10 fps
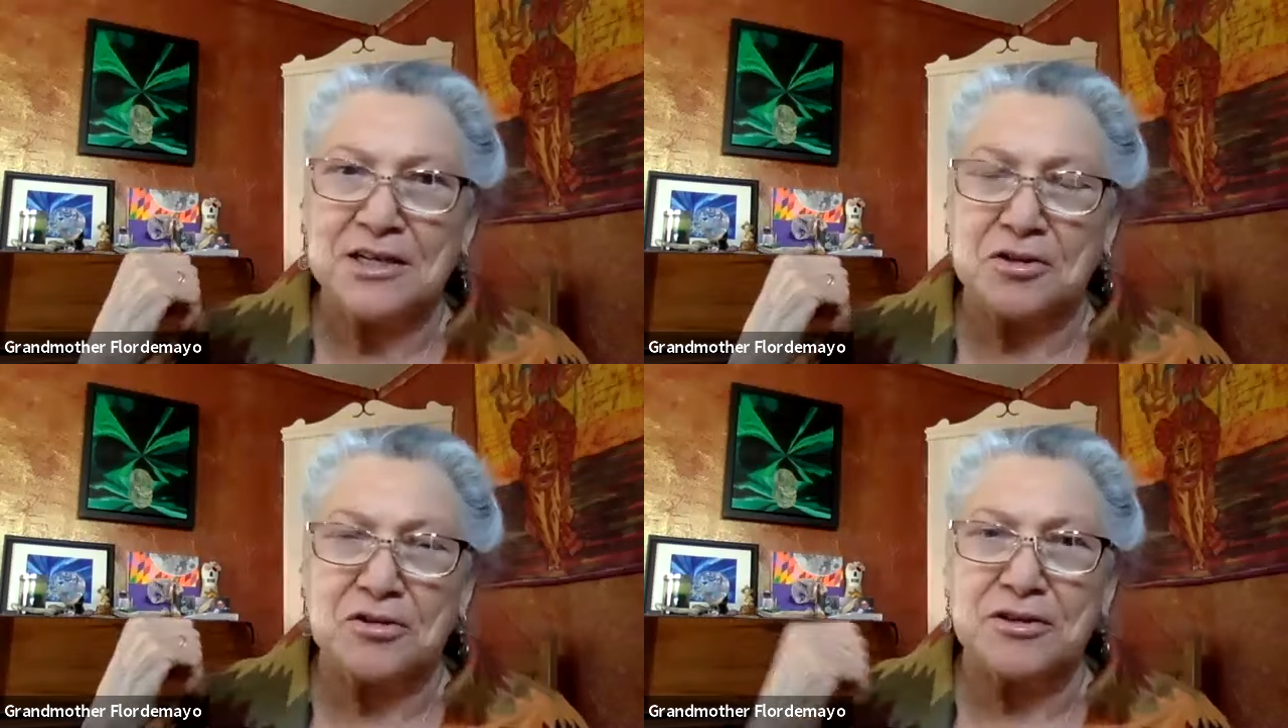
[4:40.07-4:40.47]

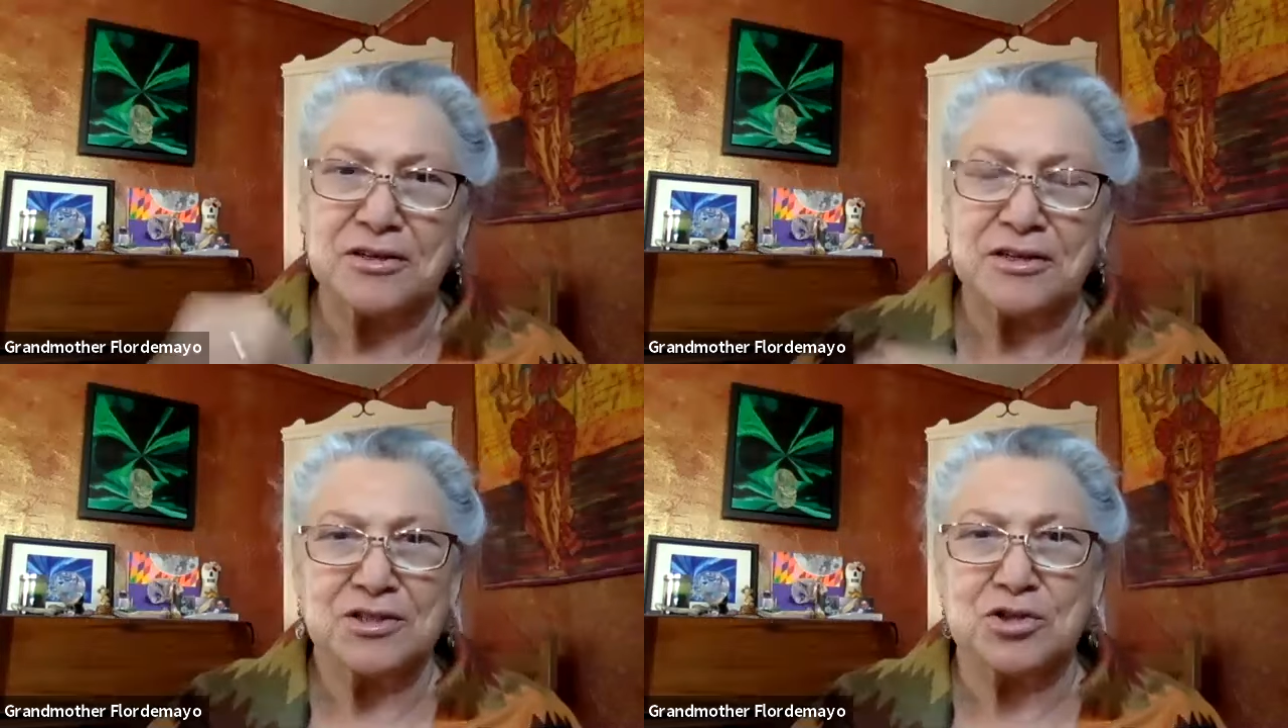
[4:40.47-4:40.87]
look
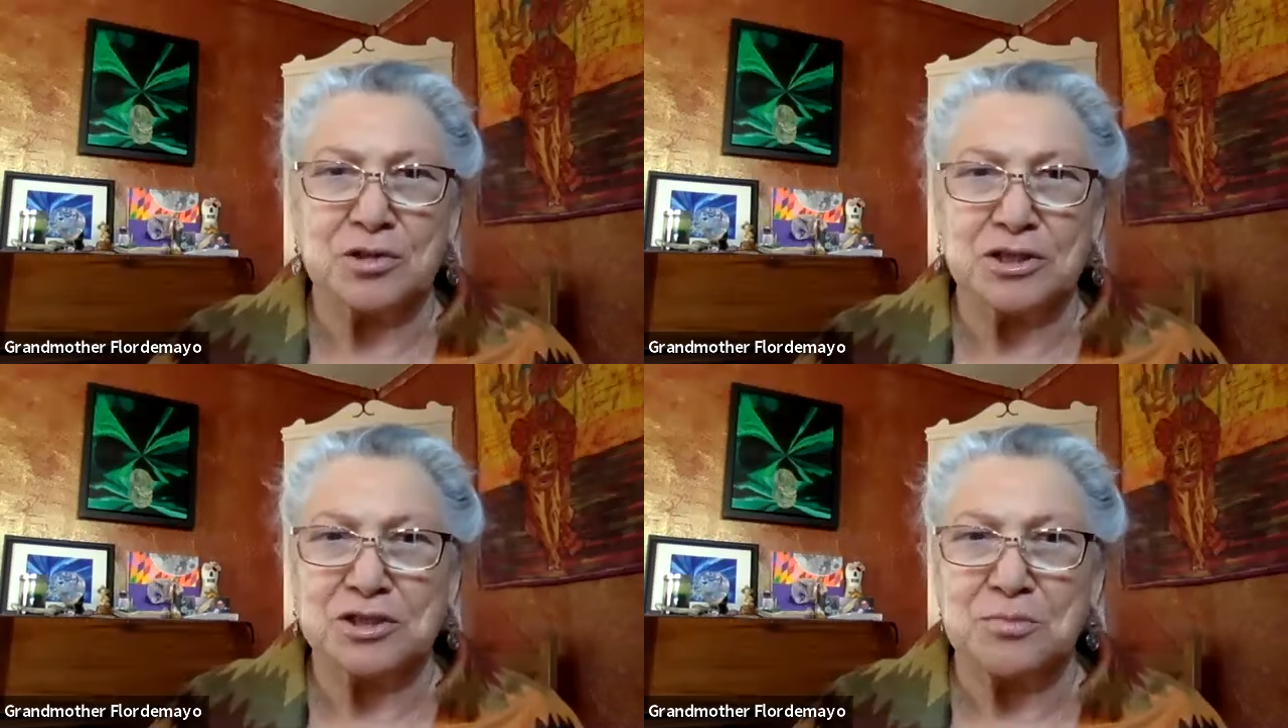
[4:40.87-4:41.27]

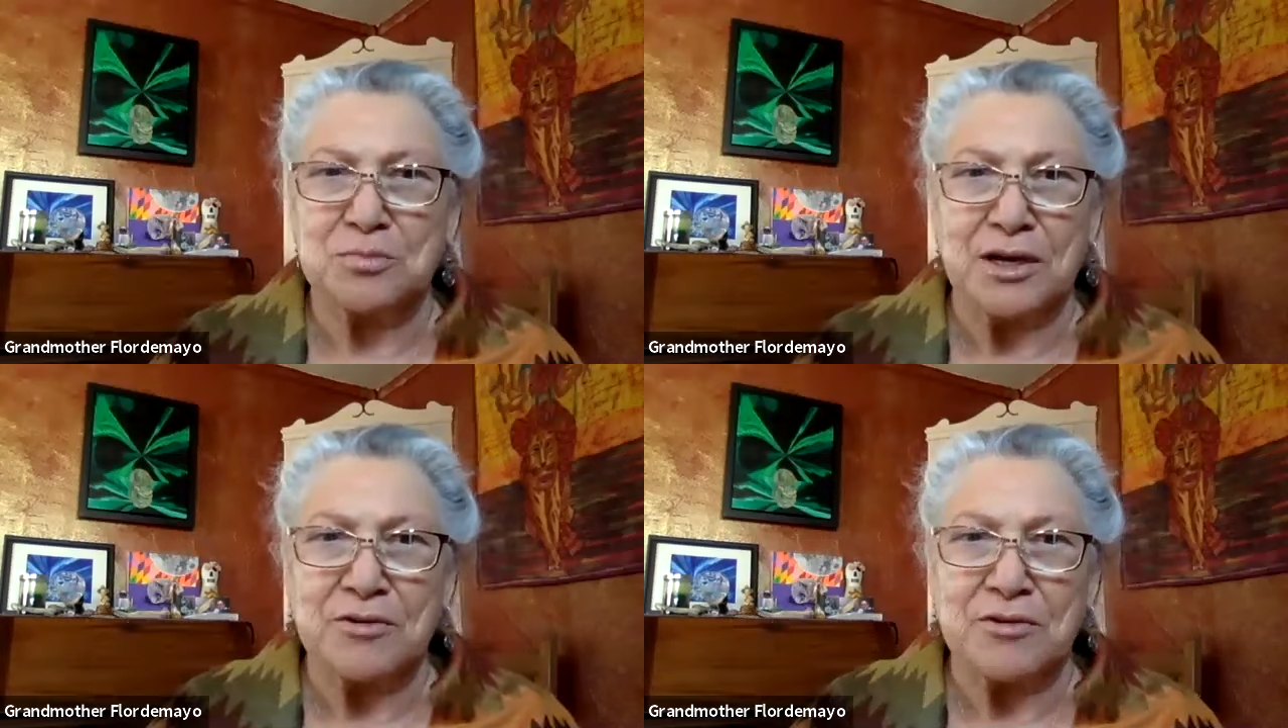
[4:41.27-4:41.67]
towards
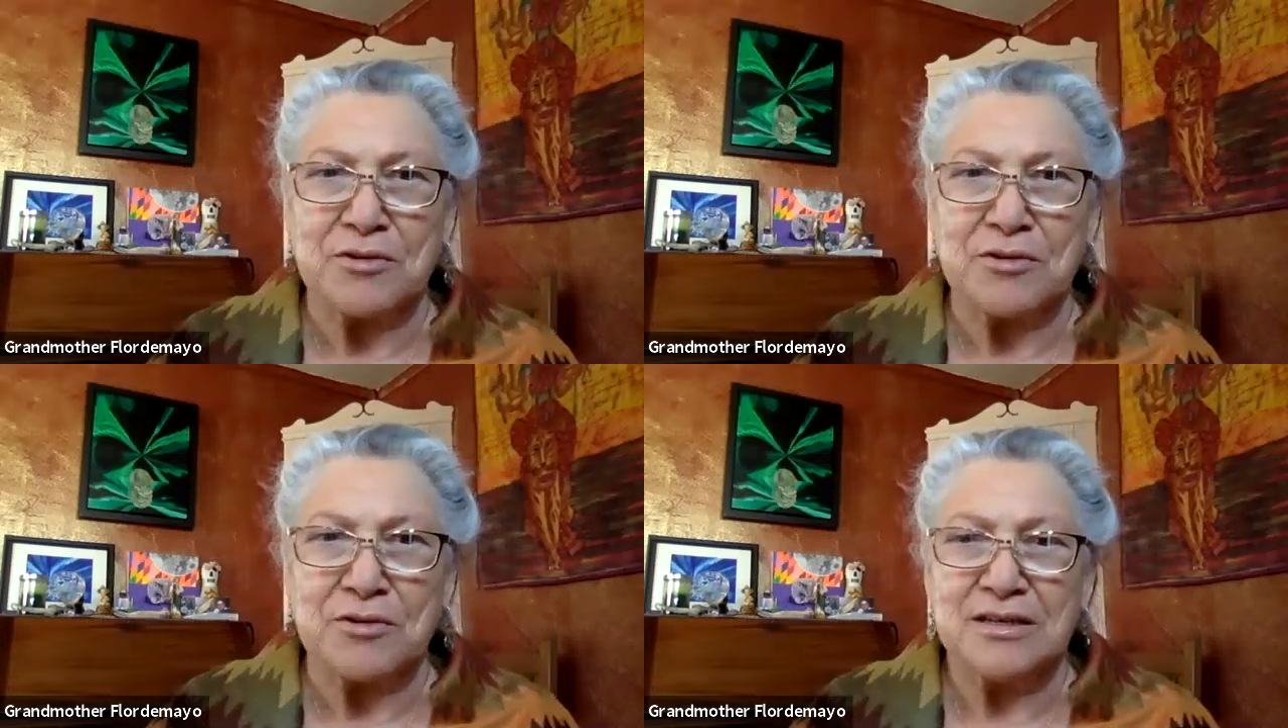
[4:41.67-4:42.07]
my
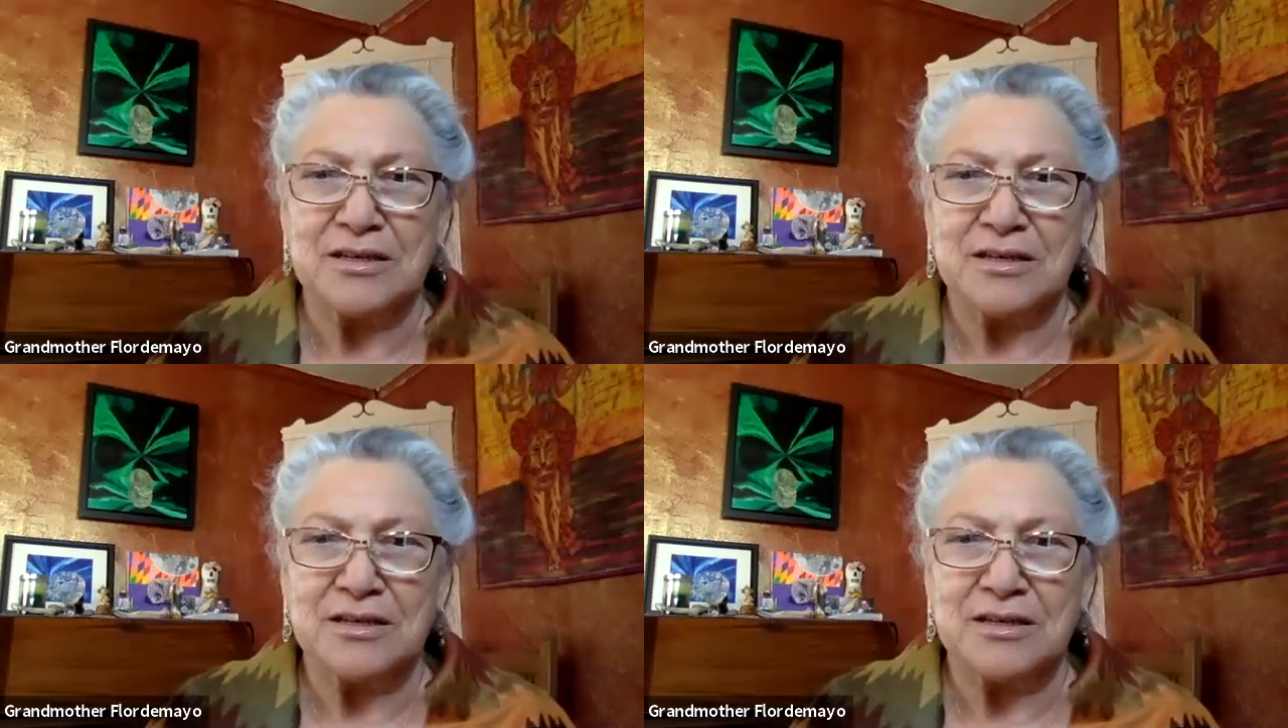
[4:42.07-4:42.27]
right.